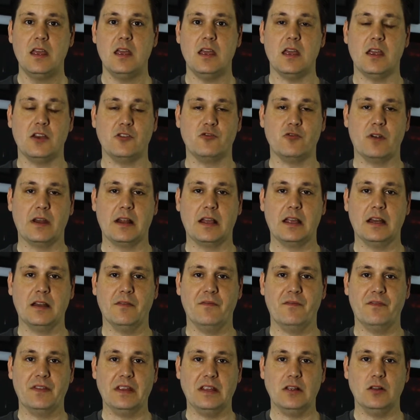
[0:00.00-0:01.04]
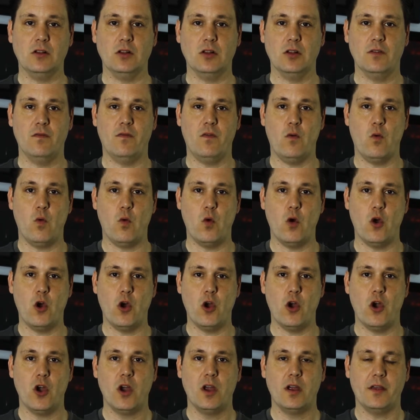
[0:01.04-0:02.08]
and try to get a feel
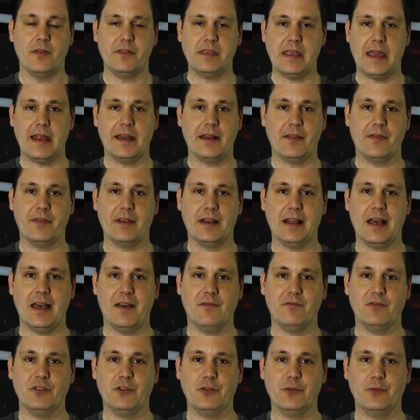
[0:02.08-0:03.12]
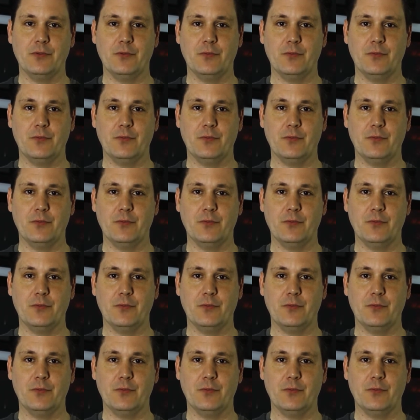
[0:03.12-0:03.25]
for the edit that I have to do.